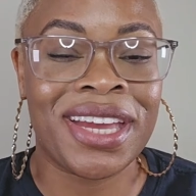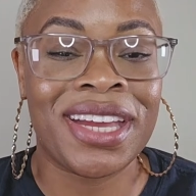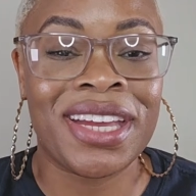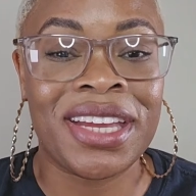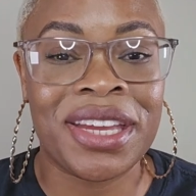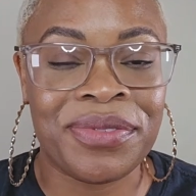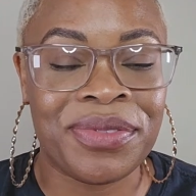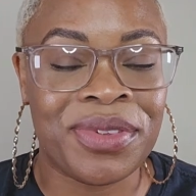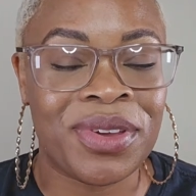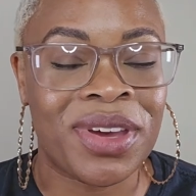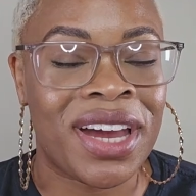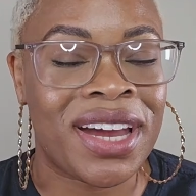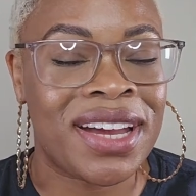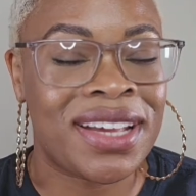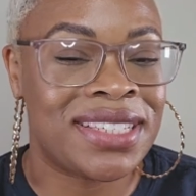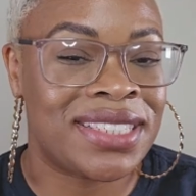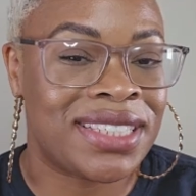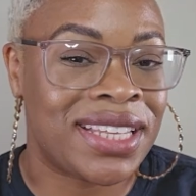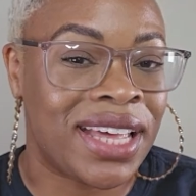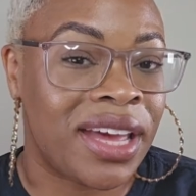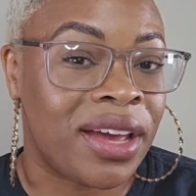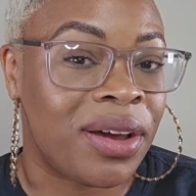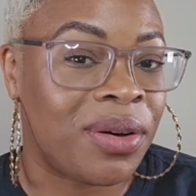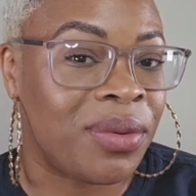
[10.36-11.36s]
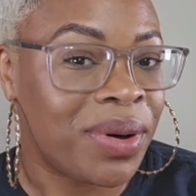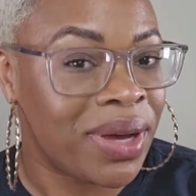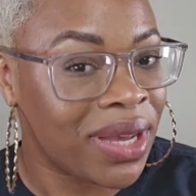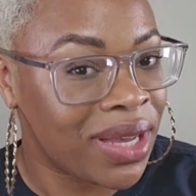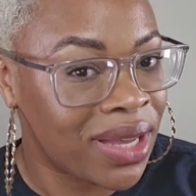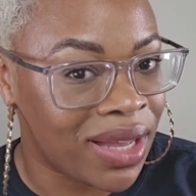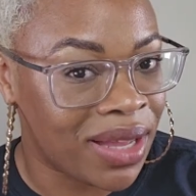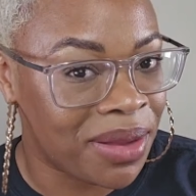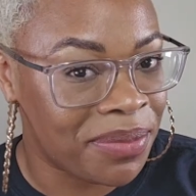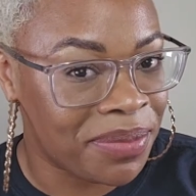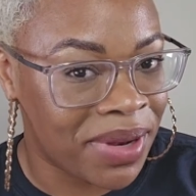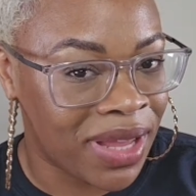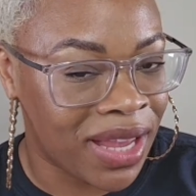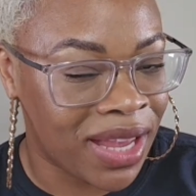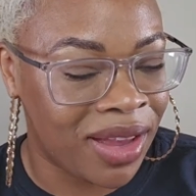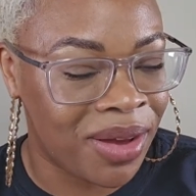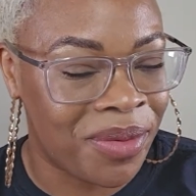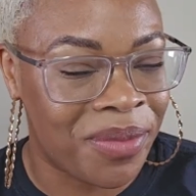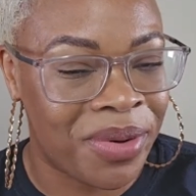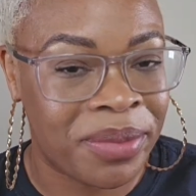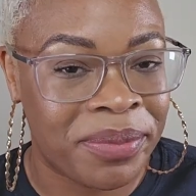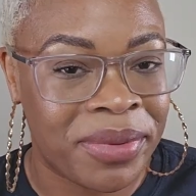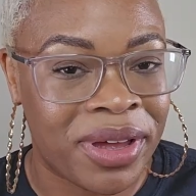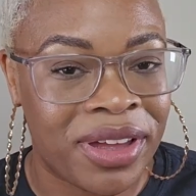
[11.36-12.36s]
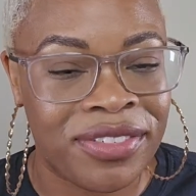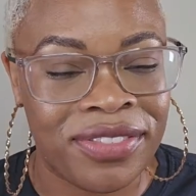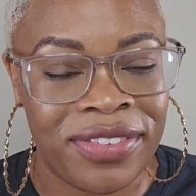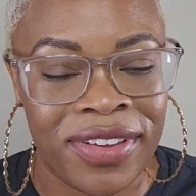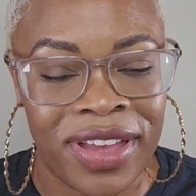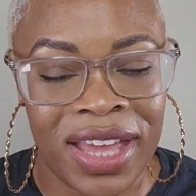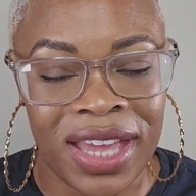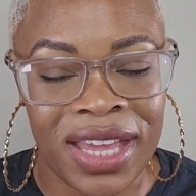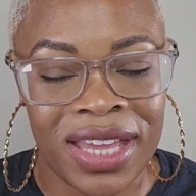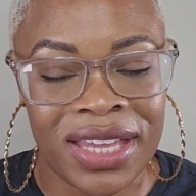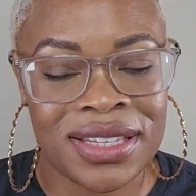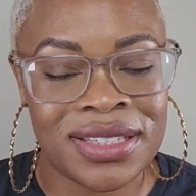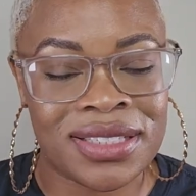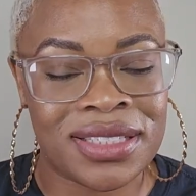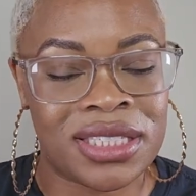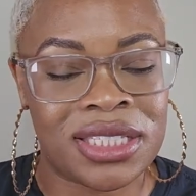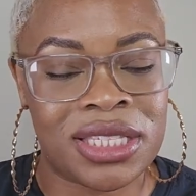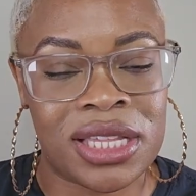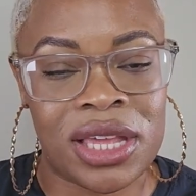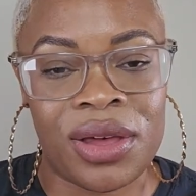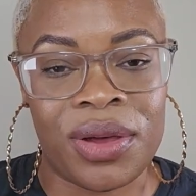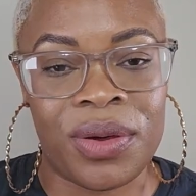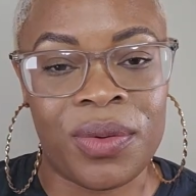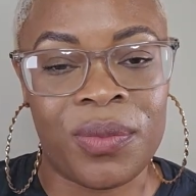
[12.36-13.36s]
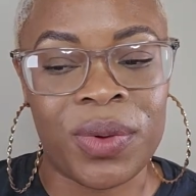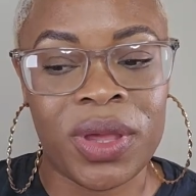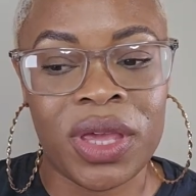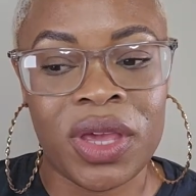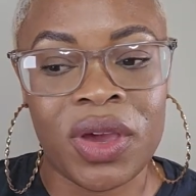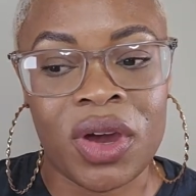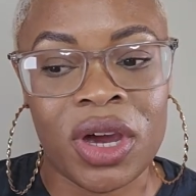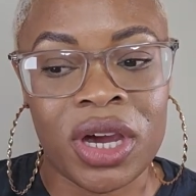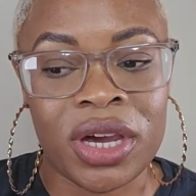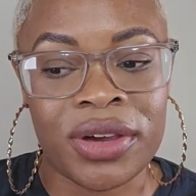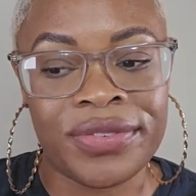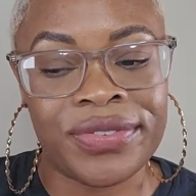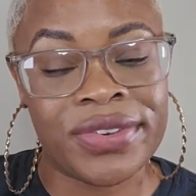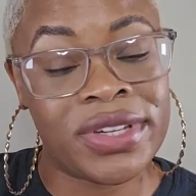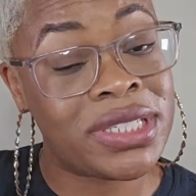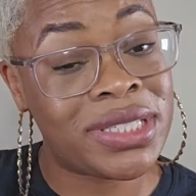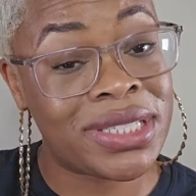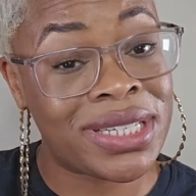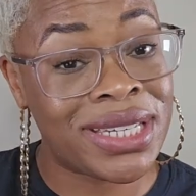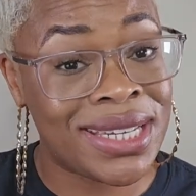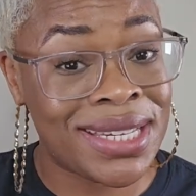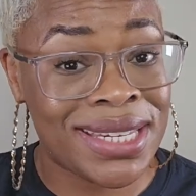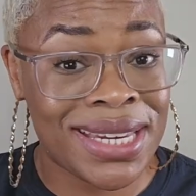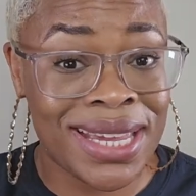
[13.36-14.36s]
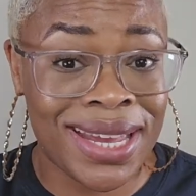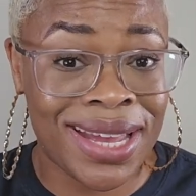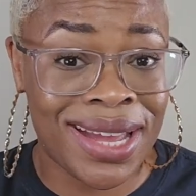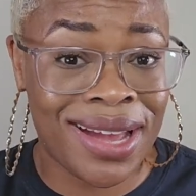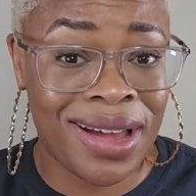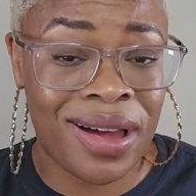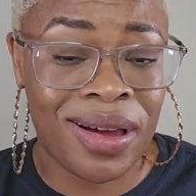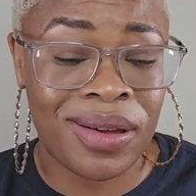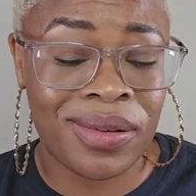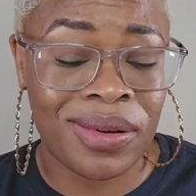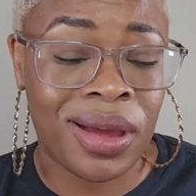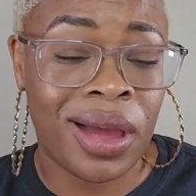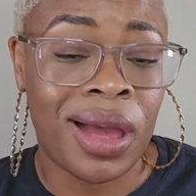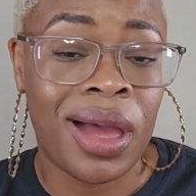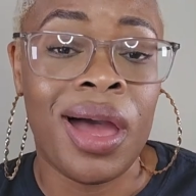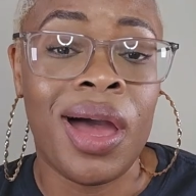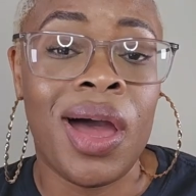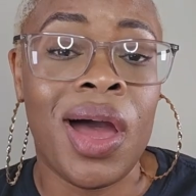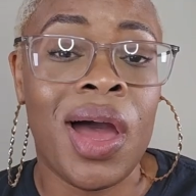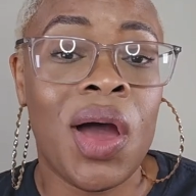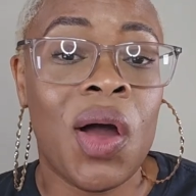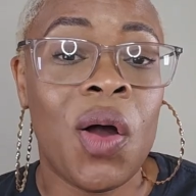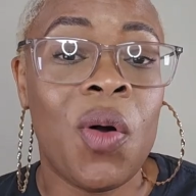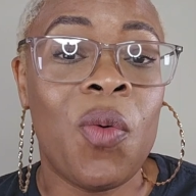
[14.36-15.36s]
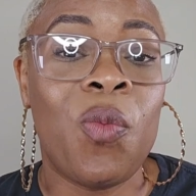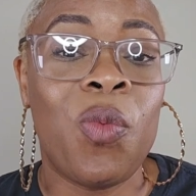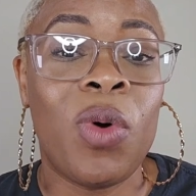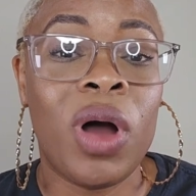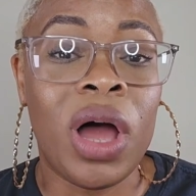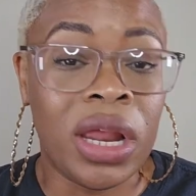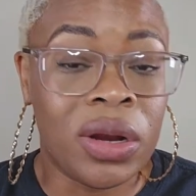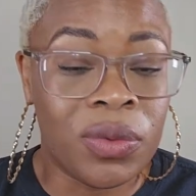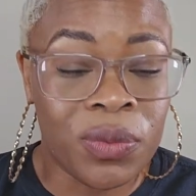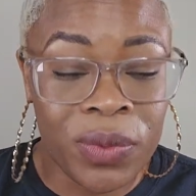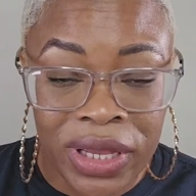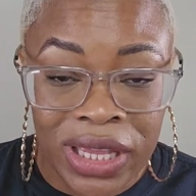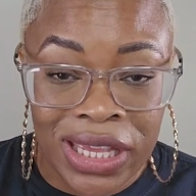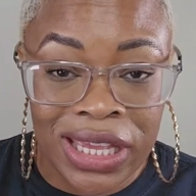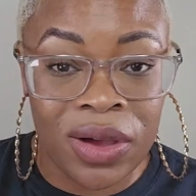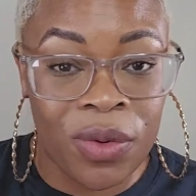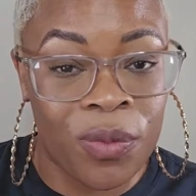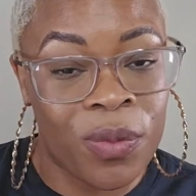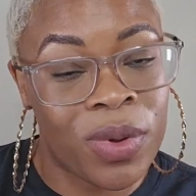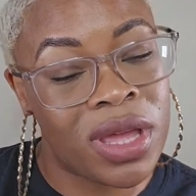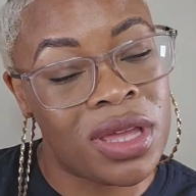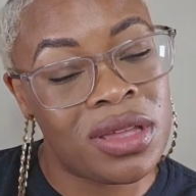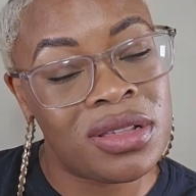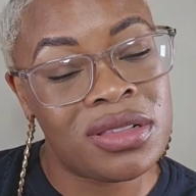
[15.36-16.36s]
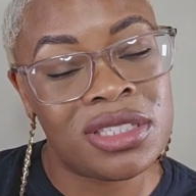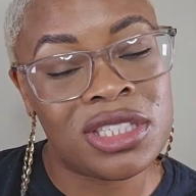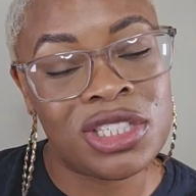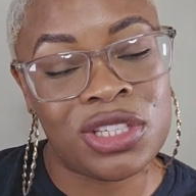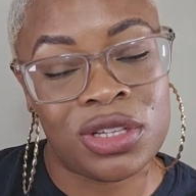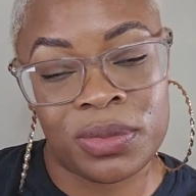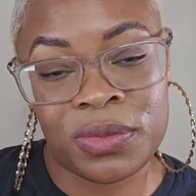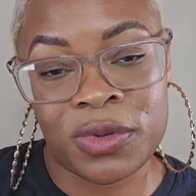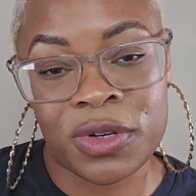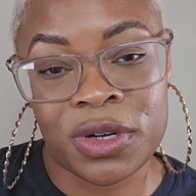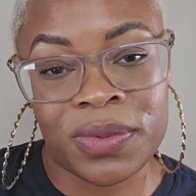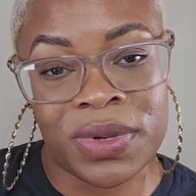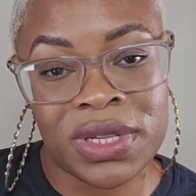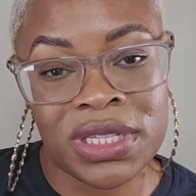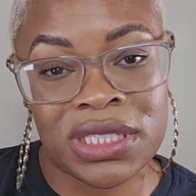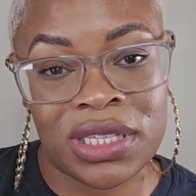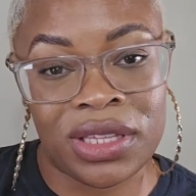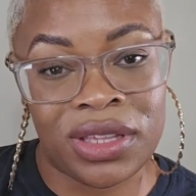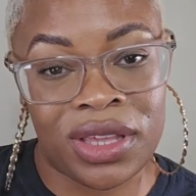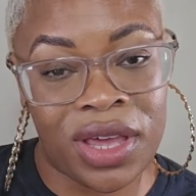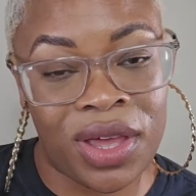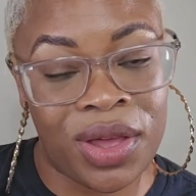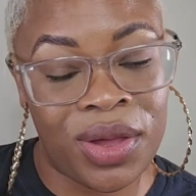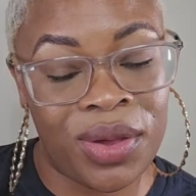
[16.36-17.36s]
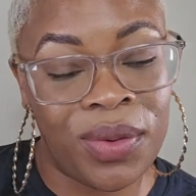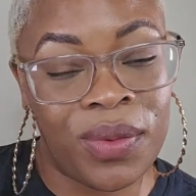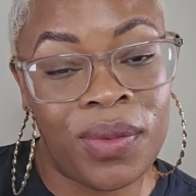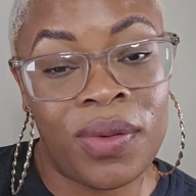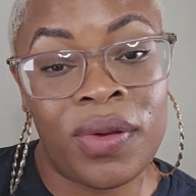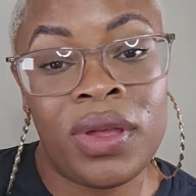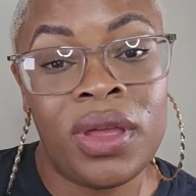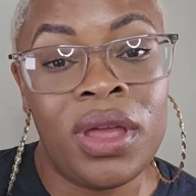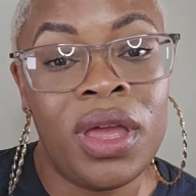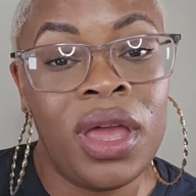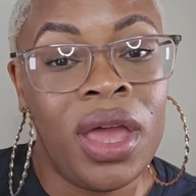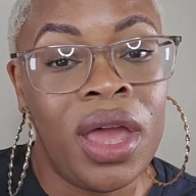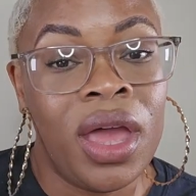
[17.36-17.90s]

and give you guys a quick update on my fast. So we are officially down one week with two more weeks to go.